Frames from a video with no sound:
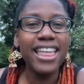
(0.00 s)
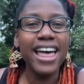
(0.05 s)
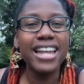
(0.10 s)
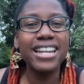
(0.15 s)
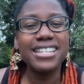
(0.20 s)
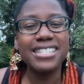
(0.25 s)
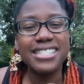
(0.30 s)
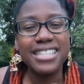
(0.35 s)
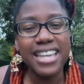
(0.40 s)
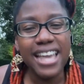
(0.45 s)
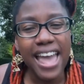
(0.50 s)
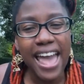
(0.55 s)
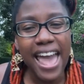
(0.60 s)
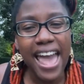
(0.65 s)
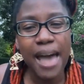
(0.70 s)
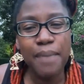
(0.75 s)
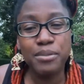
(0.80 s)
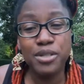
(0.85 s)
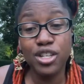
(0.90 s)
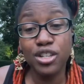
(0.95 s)
That is the
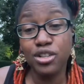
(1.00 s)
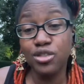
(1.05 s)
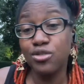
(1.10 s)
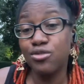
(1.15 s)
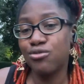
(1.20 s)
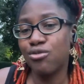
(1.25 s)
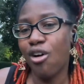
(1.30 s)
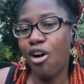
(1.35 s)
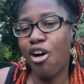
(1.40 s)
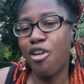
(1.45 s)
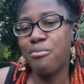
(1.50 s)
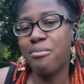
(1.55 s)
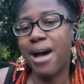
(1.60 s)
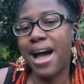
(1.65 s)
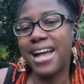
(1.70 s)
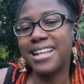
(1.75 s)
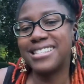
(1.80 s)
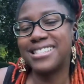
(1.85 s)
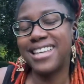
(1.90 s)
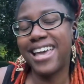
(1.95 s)
absolute wrong
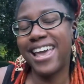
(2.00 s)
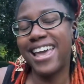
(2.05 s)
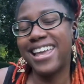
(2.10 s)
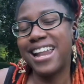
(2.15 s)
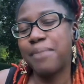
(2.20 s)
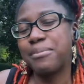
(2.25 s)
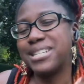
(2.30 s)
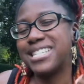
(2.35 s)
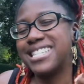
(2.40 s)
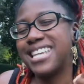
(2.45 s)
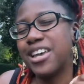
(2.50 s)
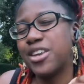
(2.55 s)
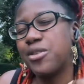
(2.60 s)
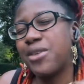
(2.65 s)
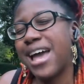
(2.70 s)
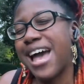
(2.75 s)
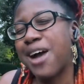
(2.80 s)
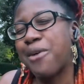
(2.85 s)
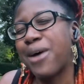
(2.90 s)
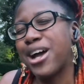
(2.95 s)
mindset. And I'm going to tell
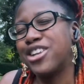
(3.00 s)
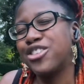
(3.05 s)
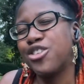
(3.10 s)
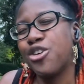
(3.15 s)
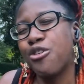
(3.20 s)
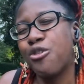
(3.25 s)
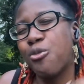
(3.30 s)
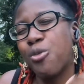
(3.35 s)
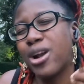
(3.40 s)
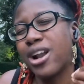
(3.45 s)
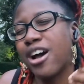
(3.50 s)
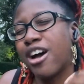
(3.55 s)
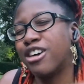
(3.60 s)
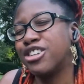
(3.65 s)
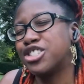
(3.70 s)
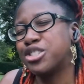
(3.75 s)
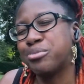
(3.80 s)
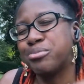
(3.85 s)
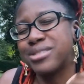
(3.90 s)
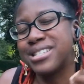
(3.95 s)
you how I know
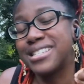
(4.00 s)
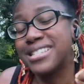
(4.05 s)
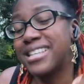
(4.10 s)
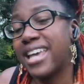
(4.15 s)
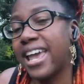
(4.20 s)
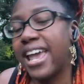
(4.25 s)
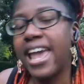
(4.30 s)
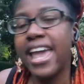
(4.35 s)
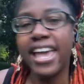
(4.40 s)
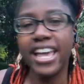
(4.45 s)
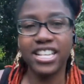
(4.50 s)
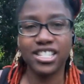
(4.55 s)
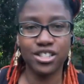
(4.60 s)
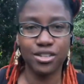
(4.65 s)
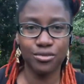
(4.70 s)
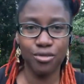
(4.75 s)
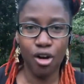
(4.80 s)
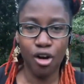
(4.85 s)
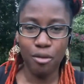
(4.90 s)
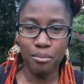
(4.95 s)
100% it's
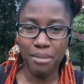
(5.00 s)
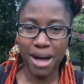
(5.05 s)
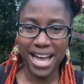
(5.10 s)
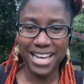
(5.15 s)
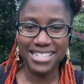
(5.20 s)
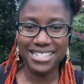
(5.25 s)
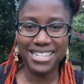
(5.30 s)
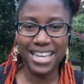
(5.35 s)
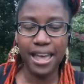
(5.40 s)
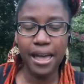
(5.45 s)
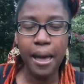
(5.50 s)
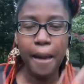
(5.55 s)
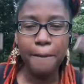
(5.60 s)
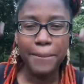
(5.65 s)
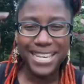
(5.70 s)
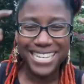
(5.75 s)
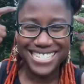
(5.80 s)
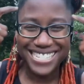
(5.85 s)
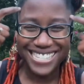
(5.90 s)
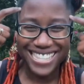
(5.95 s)
the wrong
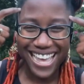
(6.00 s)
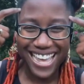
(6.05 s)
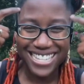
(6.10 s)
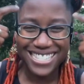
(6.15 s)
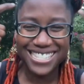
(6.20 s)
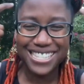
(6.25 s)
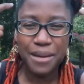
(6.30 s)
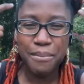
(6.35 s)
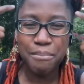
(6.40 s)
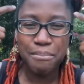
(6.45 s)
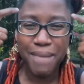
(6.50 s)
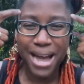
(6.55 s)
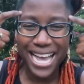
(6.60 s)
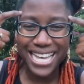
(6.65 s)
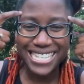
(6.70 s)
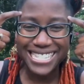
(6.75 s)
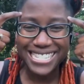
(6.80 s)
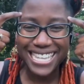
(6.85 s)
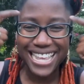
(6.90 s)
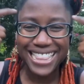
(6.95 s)
mindset, because that's the
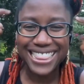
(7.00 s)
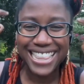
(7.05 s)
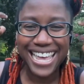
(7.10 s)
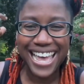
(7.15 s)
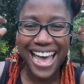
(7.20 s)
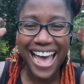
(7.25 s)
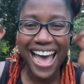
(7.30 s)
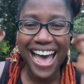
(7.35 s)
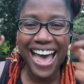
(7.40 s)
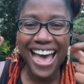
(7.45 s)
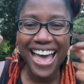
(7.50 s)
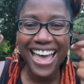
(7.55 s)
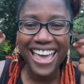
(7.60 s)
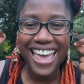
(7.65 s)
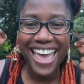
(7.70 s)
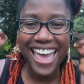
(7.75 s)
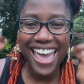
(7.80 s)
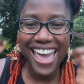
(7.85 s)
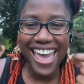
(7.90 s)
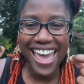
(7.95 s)
mindset that I
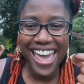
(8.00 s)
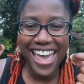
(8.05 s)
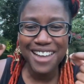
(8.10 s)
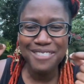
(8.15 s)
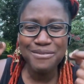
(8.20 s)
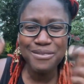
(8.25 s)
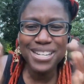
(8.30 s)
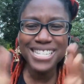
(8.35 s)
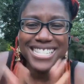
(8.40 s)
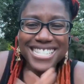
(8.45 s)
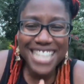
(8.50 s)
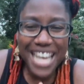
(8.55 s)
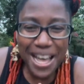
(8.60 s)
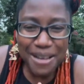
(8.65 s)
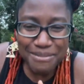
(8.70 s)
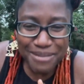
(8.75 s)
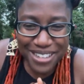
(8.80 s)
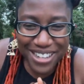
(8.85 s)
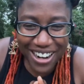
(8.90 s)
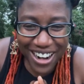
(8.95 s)
had. What's
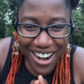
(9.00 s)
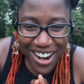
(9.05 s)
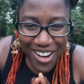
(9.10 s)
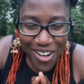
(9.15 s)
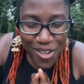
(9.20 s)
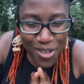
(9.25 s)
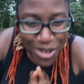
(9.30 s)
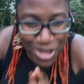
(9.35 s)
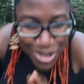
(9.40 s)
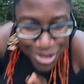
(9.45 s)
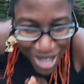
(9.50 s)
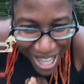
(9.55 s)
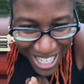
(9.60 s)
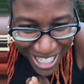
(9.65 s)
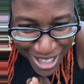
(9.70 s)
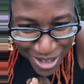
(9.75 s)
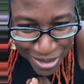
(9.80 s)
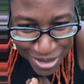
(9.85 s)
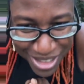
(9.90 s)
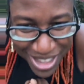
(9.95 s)
up, girl? Oh, you
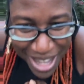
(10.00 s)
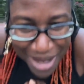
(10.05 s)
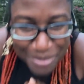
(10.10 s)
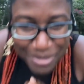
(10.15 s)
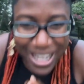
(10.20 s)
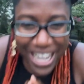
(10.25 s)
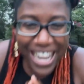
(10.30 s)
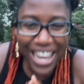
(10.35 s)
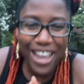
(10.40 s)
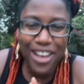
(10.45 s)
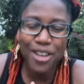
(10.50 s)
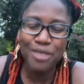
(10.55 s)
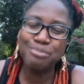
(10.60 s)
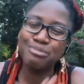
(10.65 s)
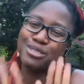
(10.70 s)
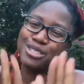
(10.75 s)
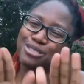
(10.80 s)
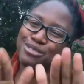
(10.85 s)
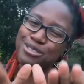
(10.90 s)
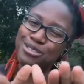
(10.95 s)
got a new
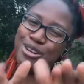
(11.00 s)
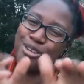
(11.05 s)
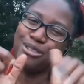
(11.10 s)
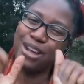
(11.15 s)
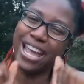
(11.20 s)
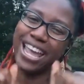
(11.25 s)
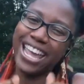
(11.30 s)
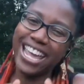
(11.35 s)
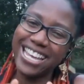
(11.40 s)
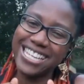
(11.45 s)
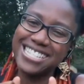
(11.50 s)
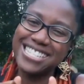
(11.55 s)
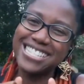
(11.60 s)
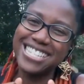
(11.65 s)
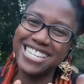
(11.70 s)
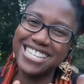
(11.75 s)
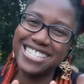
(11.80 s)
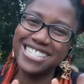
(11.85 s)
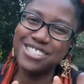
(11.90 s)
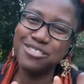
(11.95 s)
thumbnail. Go ahead,
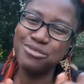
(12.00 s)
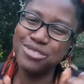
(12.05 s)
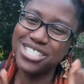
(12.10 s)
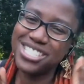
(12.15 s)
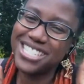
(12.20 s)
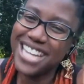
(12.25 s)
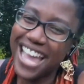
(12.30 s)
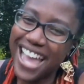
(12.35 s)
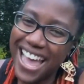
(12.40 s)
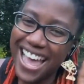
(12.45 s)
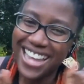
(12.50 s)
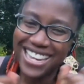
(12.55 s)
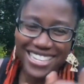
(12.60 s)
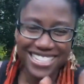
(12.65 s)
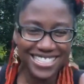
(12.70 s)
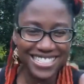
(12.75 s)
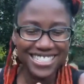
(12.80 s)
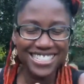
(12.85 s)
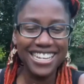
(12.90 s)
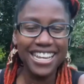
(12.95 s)
sis. You
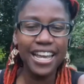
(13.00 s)
shining.